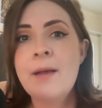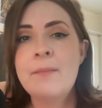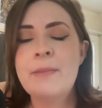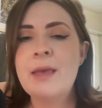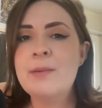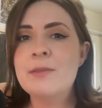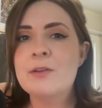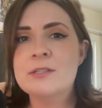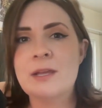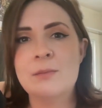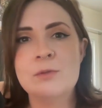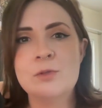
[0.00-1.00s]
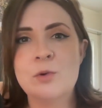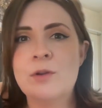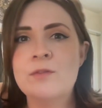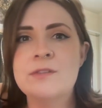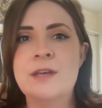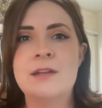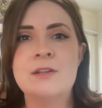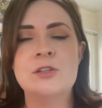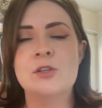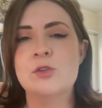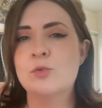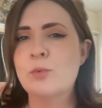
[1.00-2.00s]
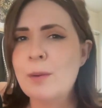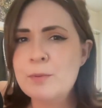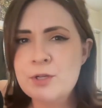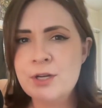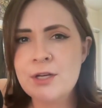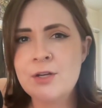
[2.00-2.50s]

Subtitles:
Maybe there's some sort of sudden disruption